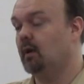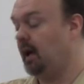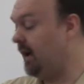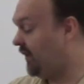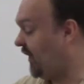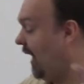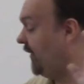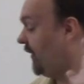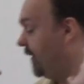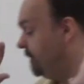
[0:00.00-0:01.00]
And he
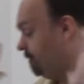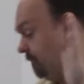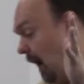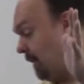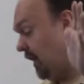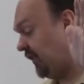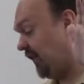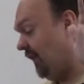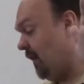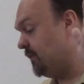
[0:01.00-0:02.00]
says, I'm going to
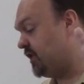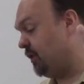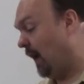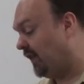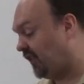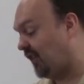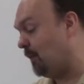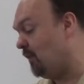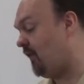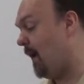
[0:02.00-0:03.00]
send them to you, and
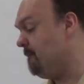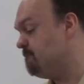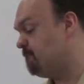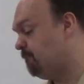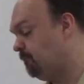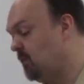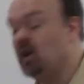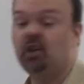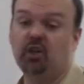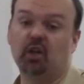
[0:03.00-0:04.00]
some of them
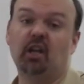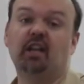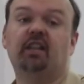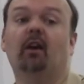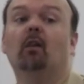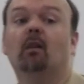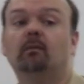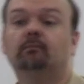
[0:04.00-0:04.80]
you're going to kill.